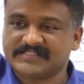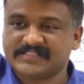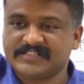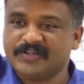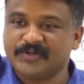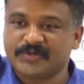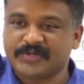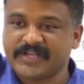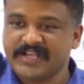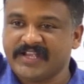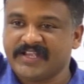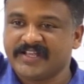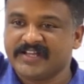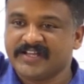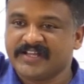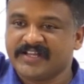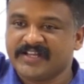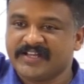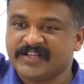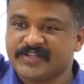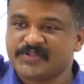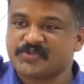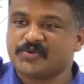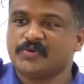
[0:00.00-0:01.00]
Okay,
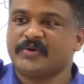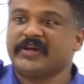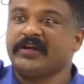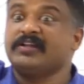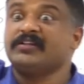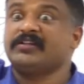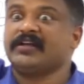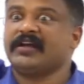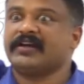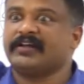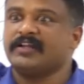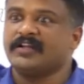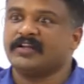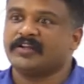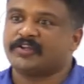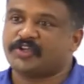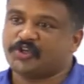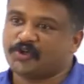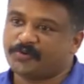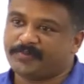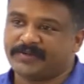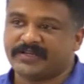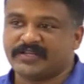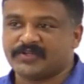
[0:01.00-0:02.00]
so integral
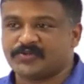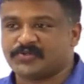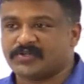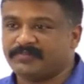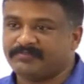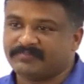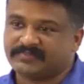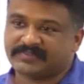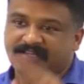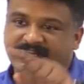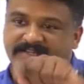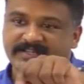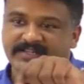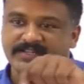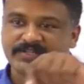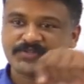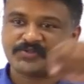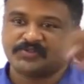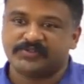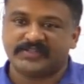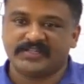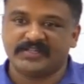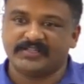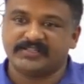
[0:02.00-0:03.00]
humanism, that
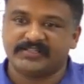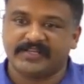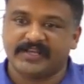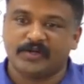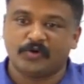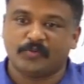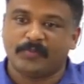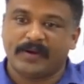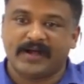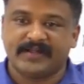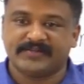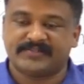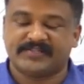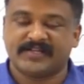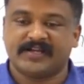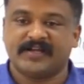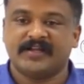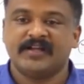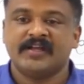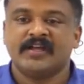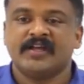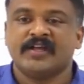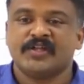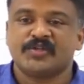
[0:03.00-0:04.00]
is Deendayal
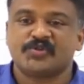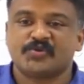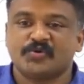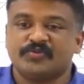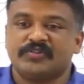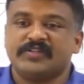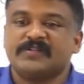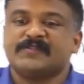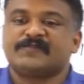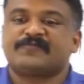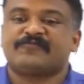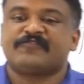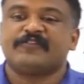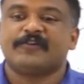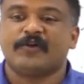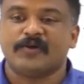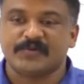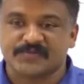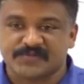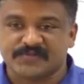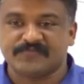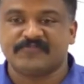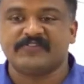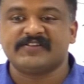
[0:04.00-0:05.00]
Upadhyaya. So these
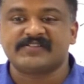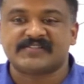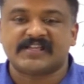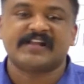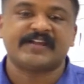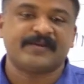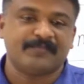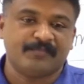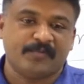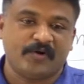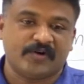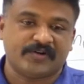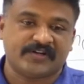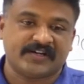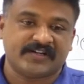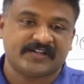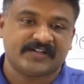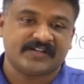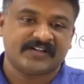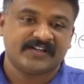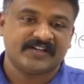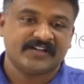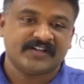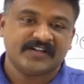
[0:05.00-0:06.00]
philosophies are important.